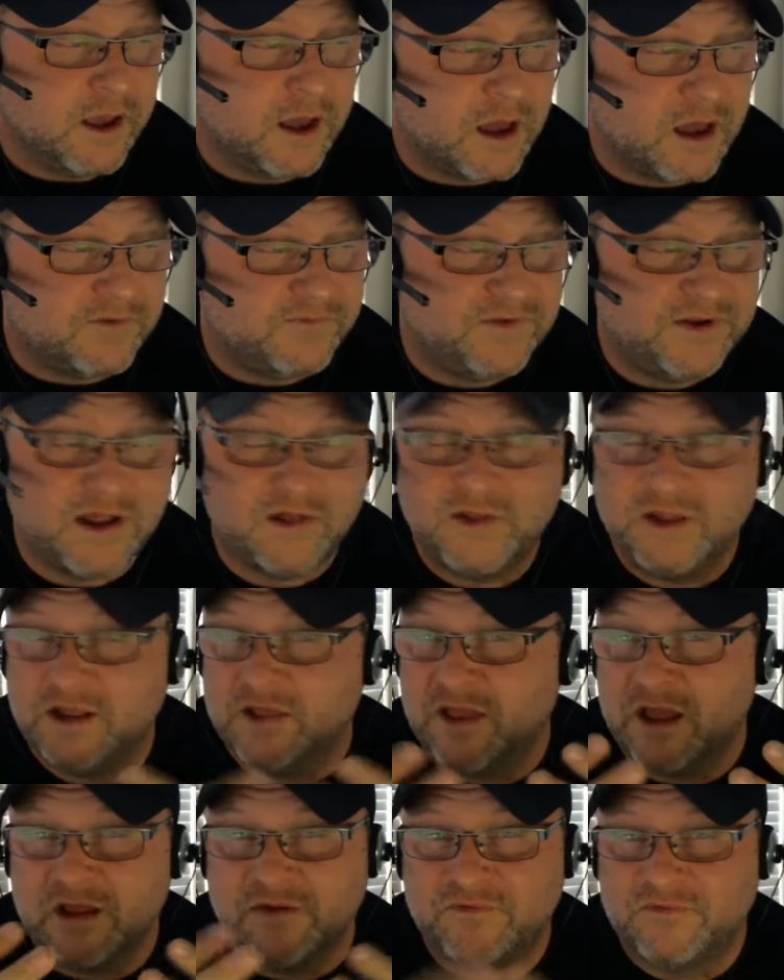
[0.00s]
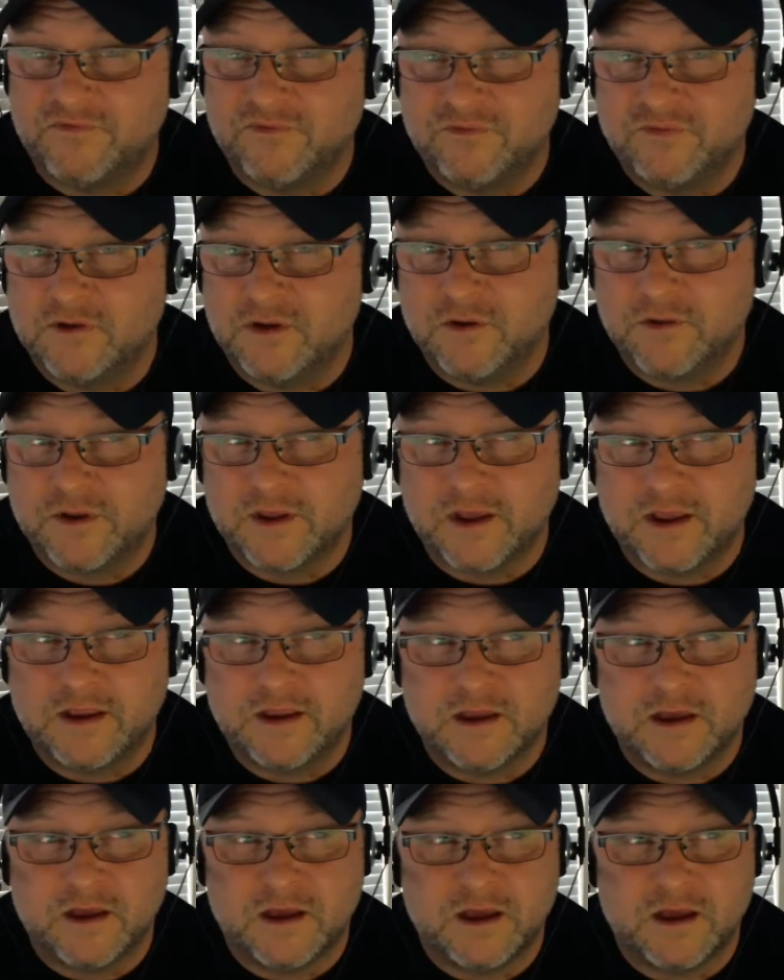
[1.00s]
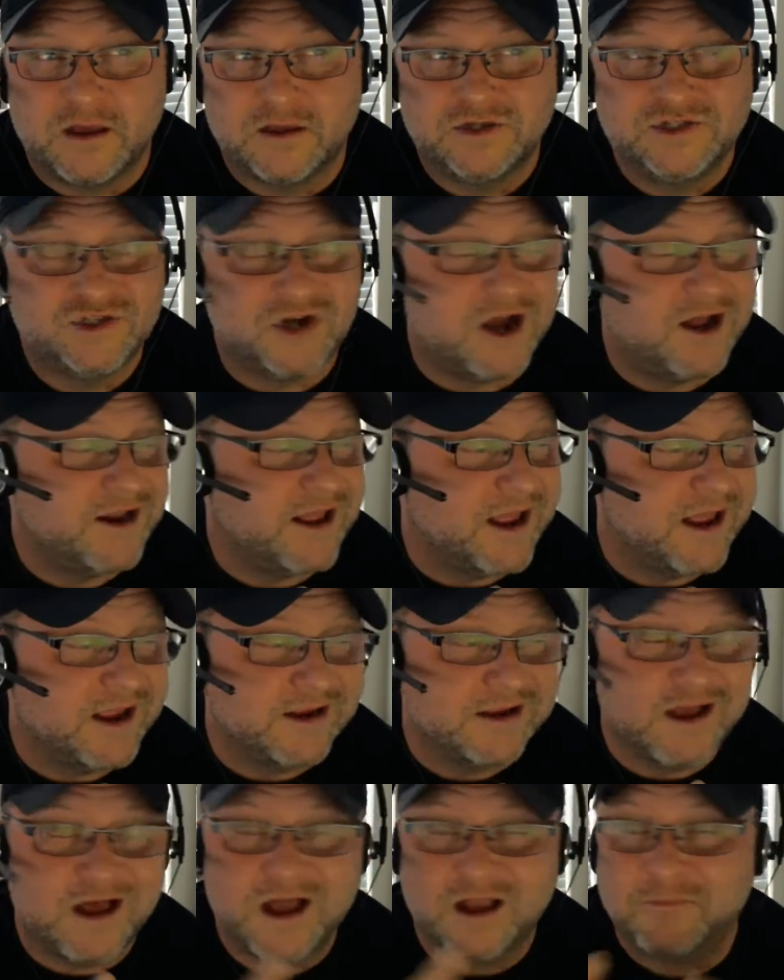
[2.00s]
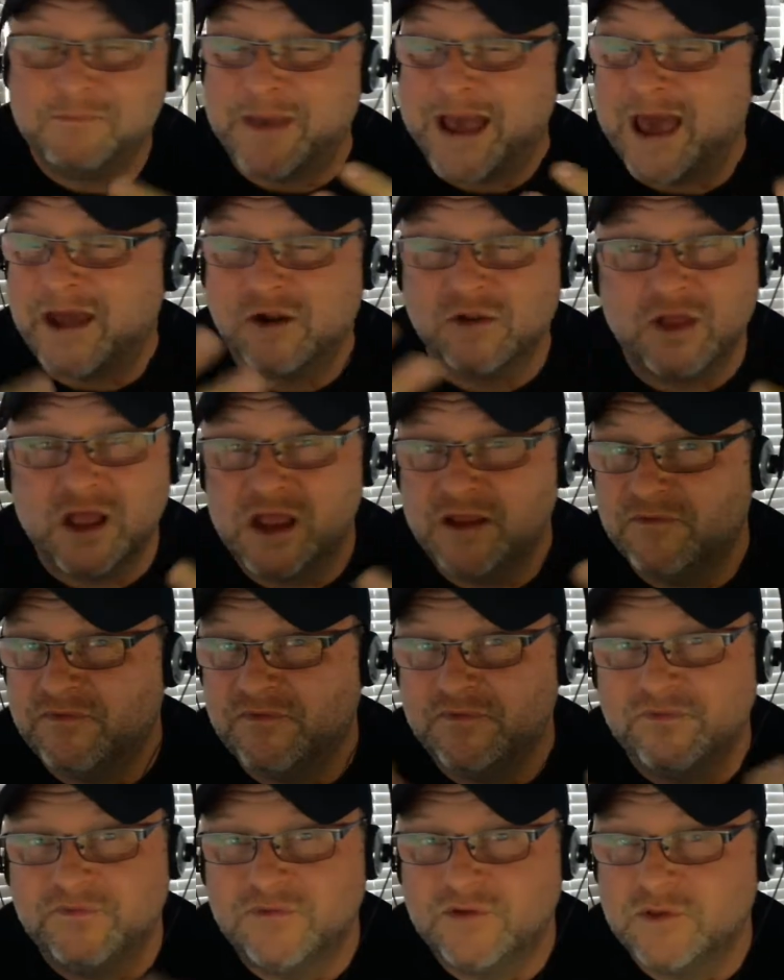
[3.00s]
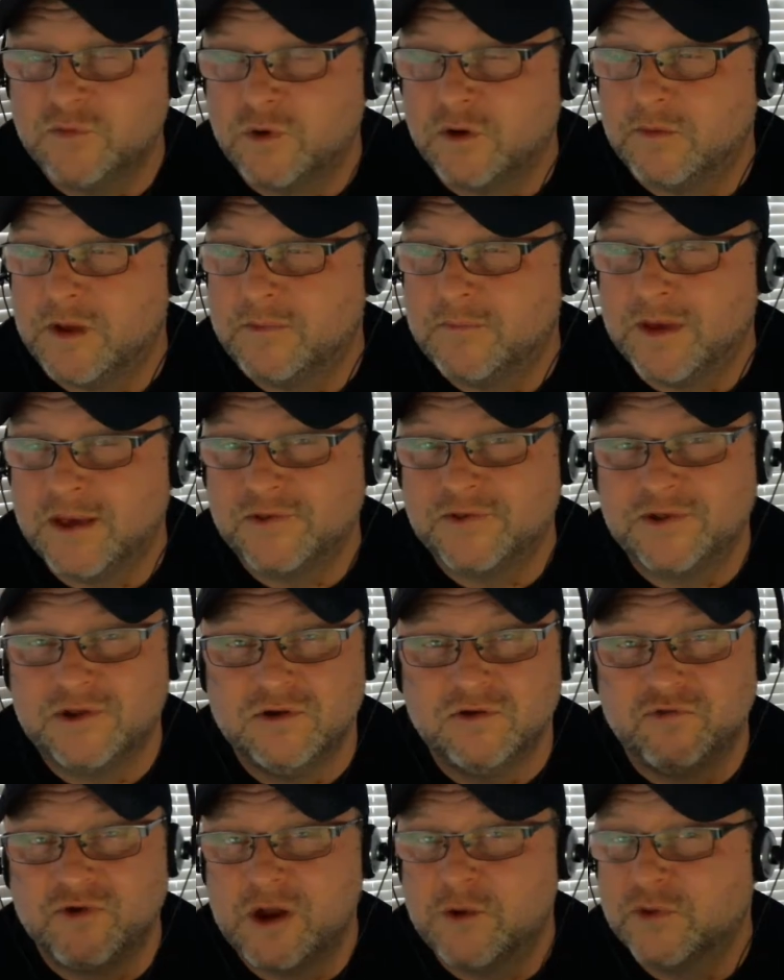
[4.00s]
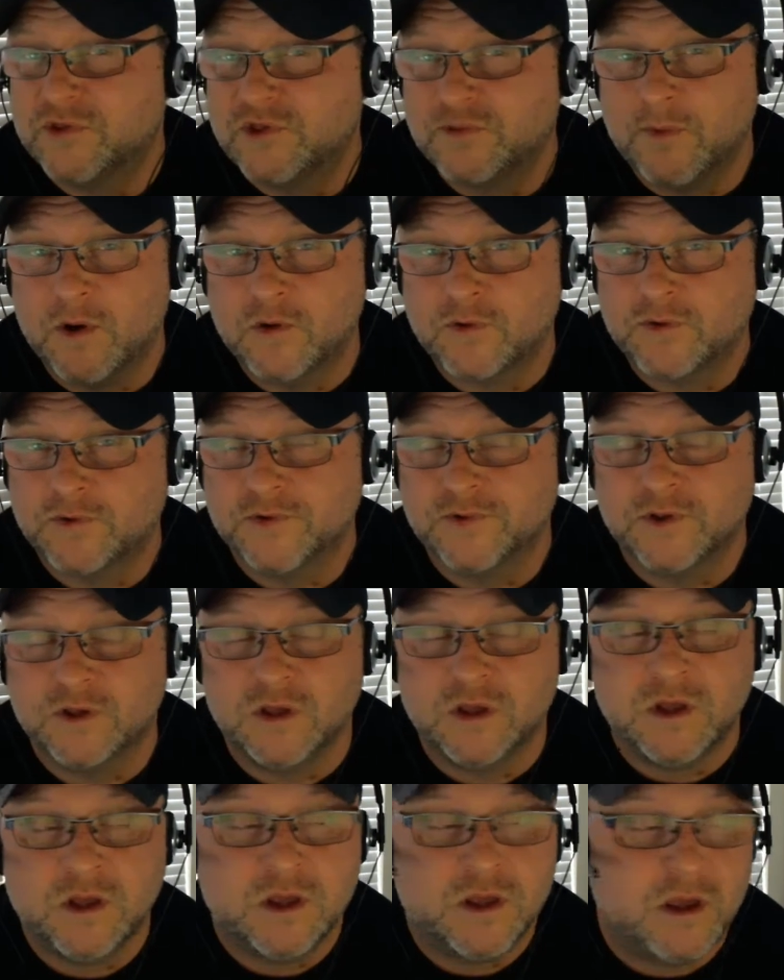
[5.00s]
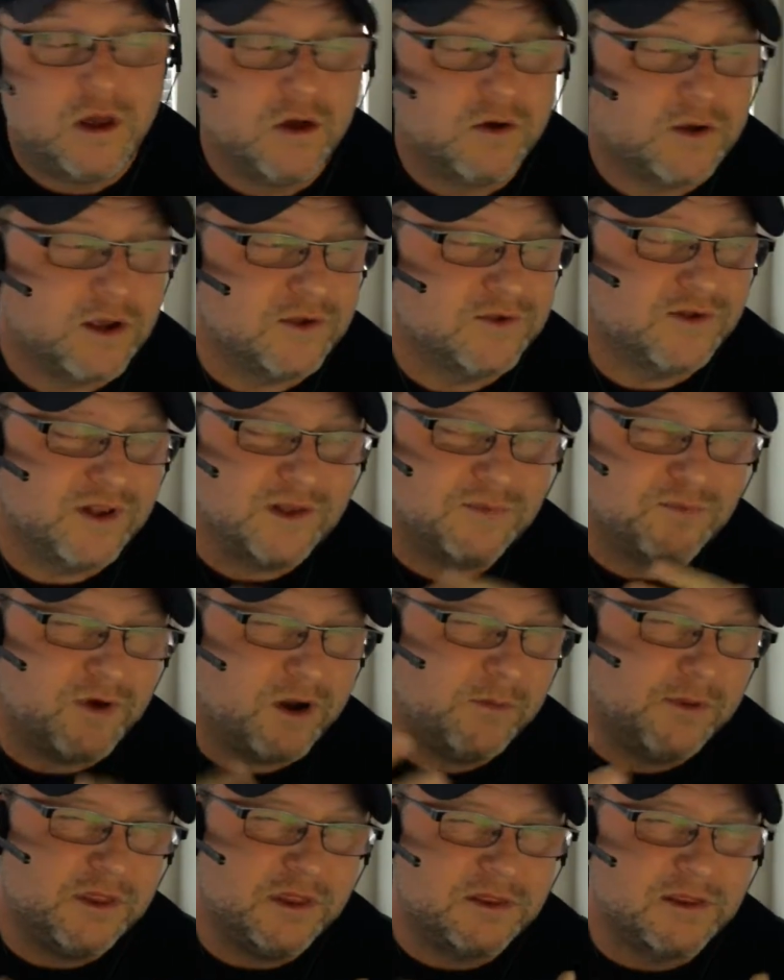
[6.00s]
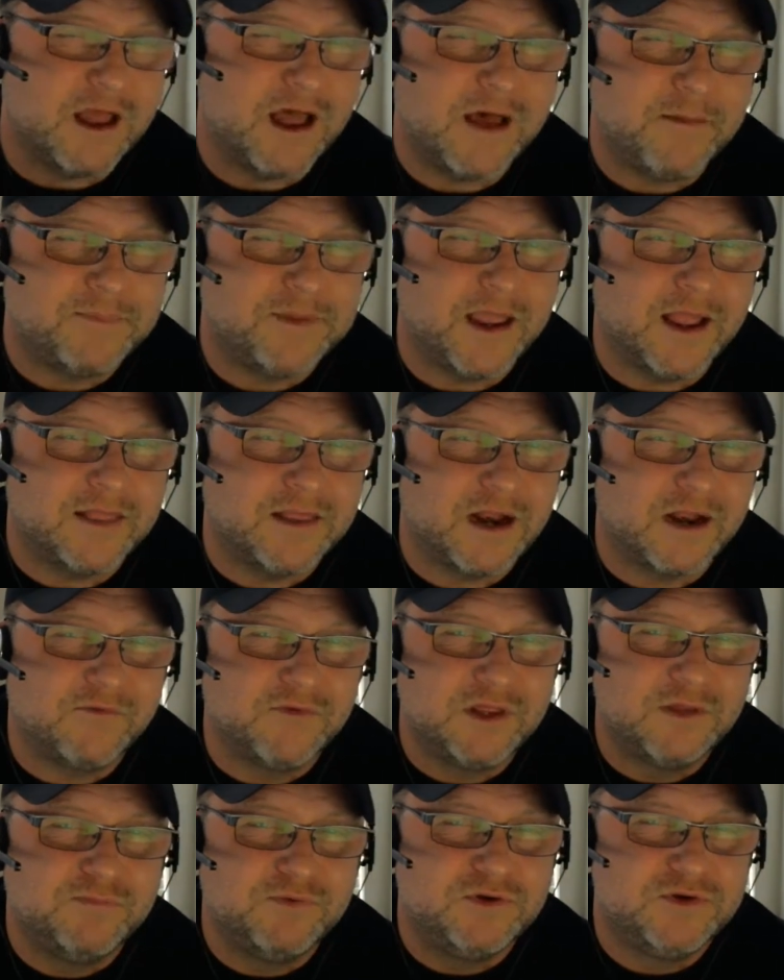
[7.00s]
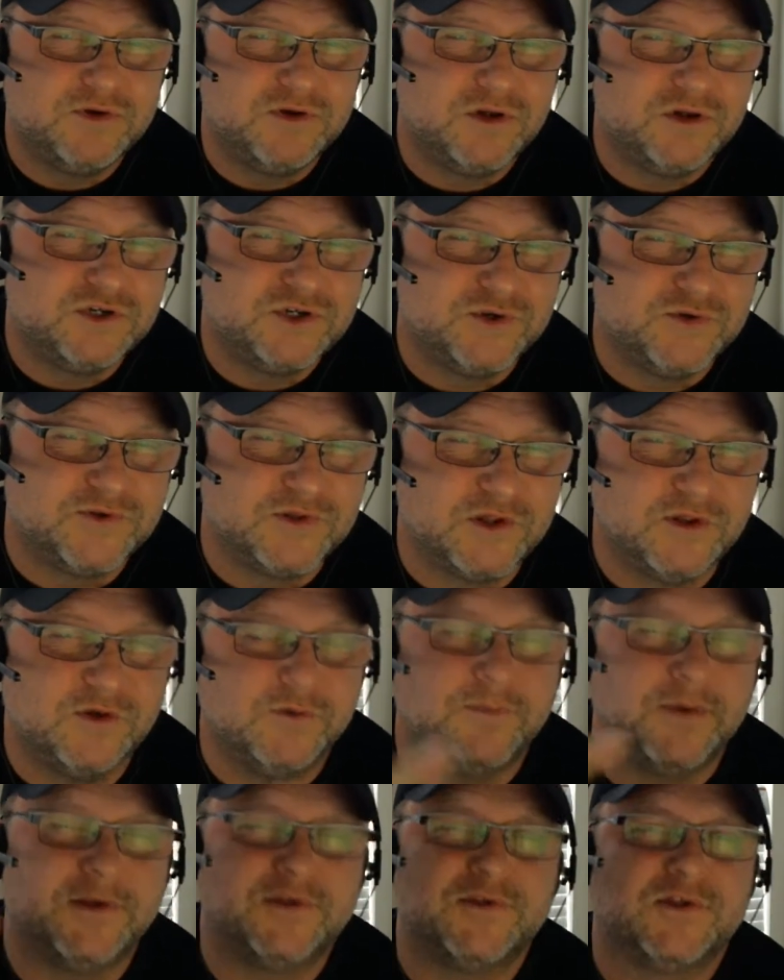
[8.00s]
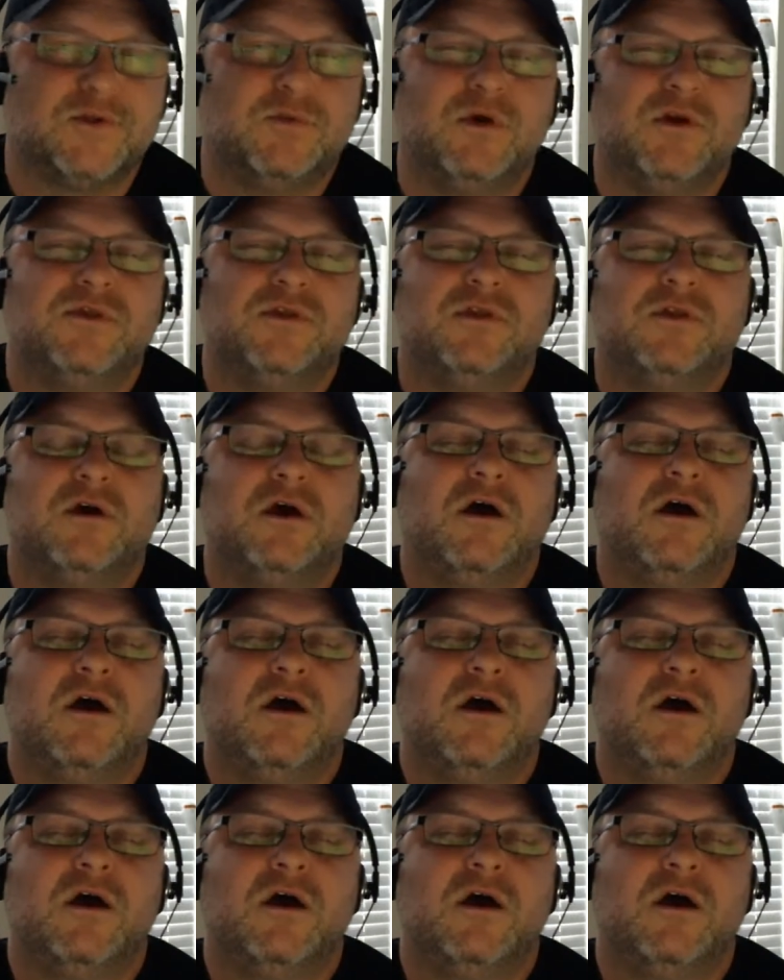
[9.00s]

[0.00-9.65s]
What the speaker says: Fidelity Life, okay. John Hancock, Banner Life is one of my best too. Great with smokers. Okay, so that's probably the top 10 that I really choose to do business with.